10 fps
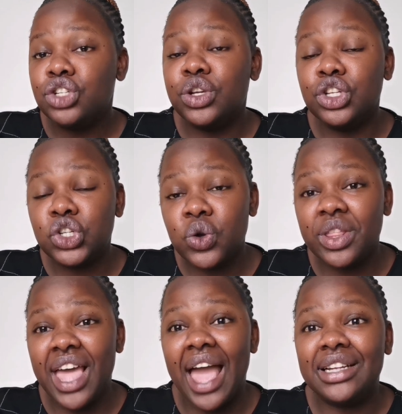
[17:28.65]
to
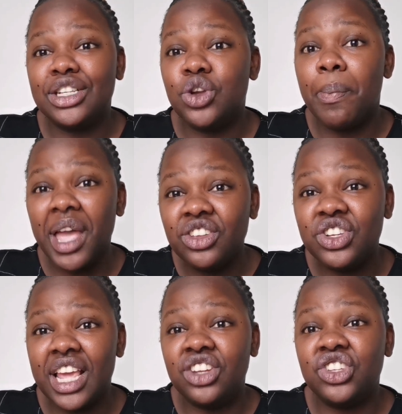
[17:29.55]
ensure that your
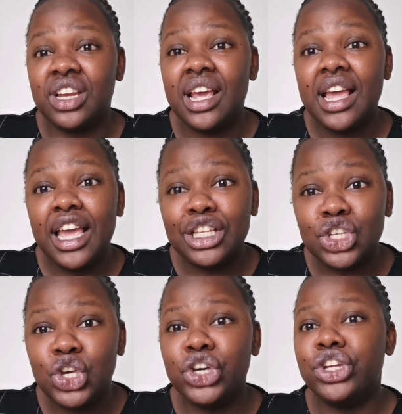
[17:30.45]
pagination
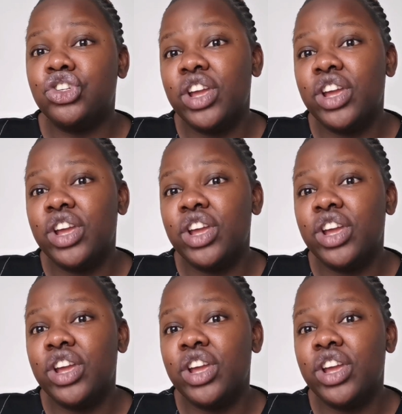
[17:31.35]
is good,